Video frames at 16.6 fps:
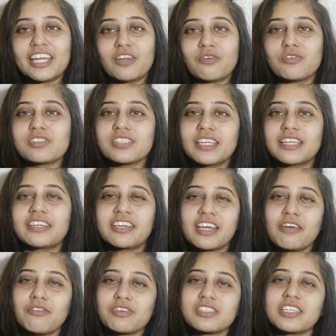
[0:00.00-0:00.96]
and I was
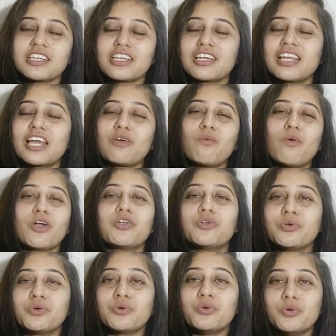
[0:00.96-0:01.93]
thinking like
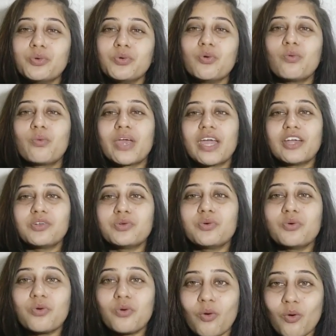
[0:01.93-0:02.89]
what to do, where
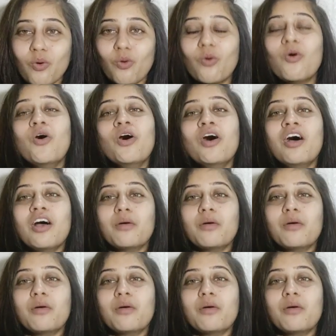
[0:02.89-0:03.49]
to go,